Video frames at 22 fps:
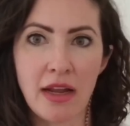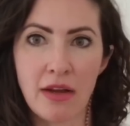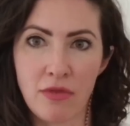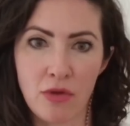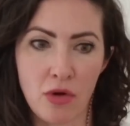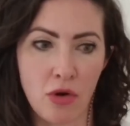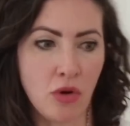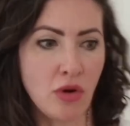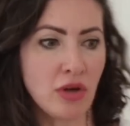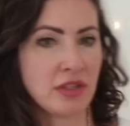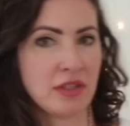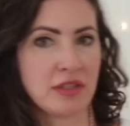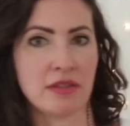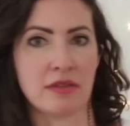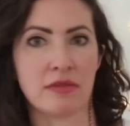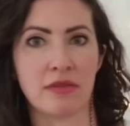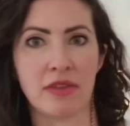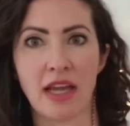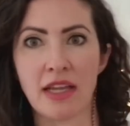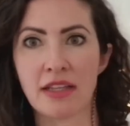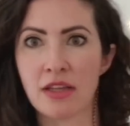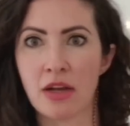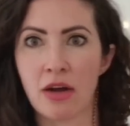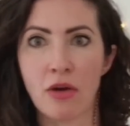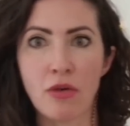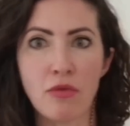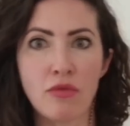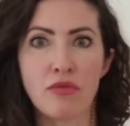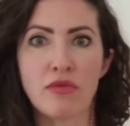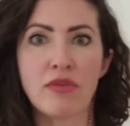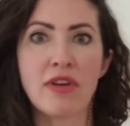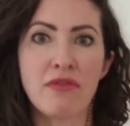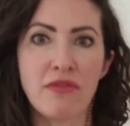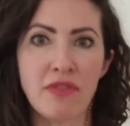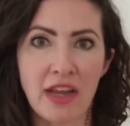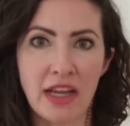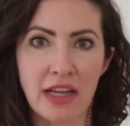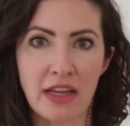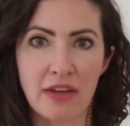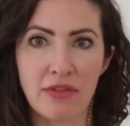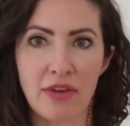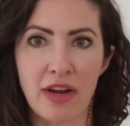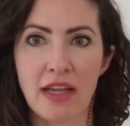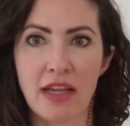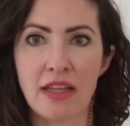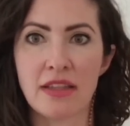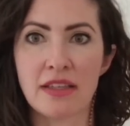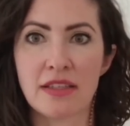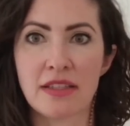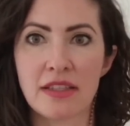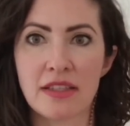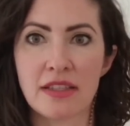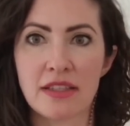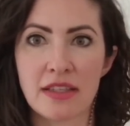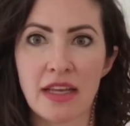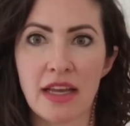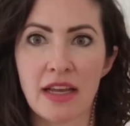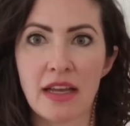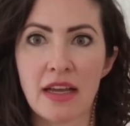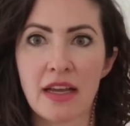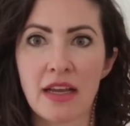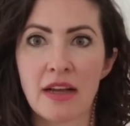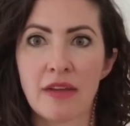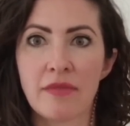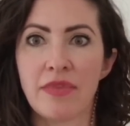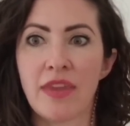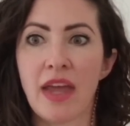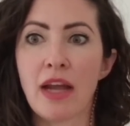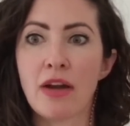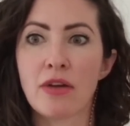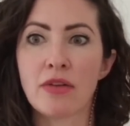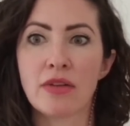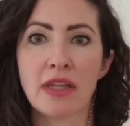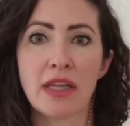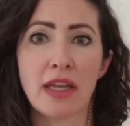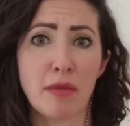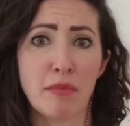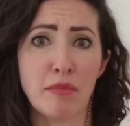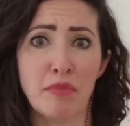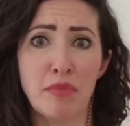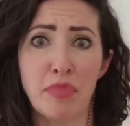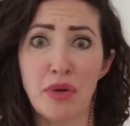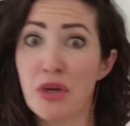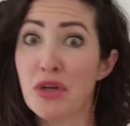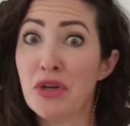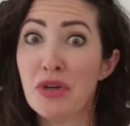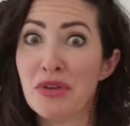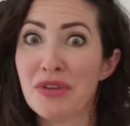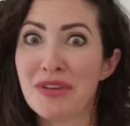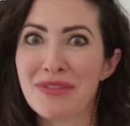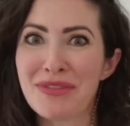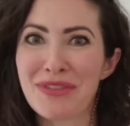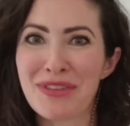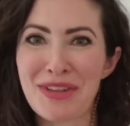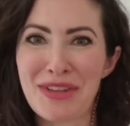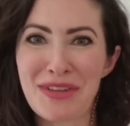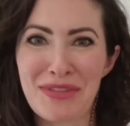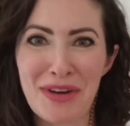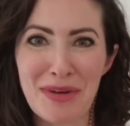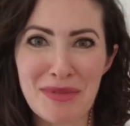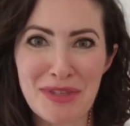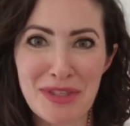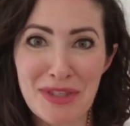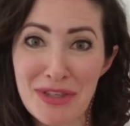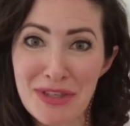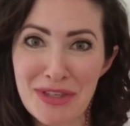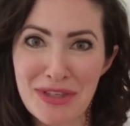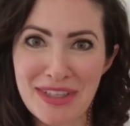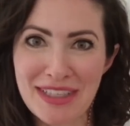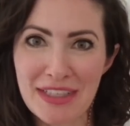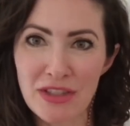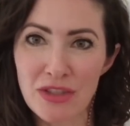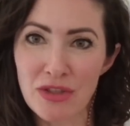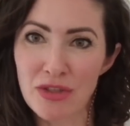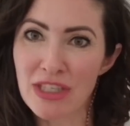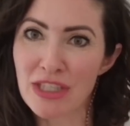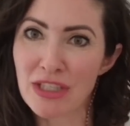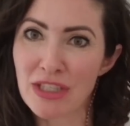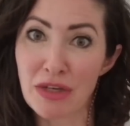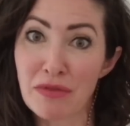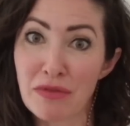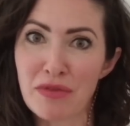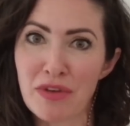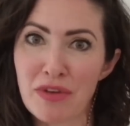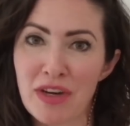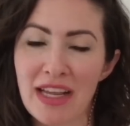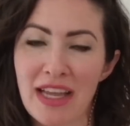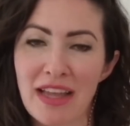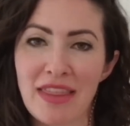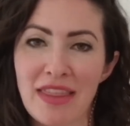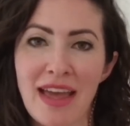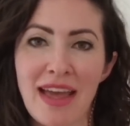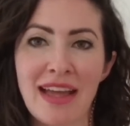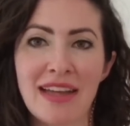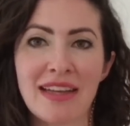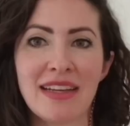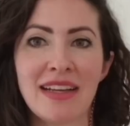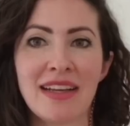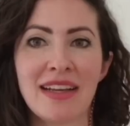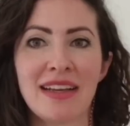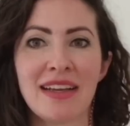Of course, that's horrific, right? This is like not only a boon for the pharmaceutical industry, don't forget that,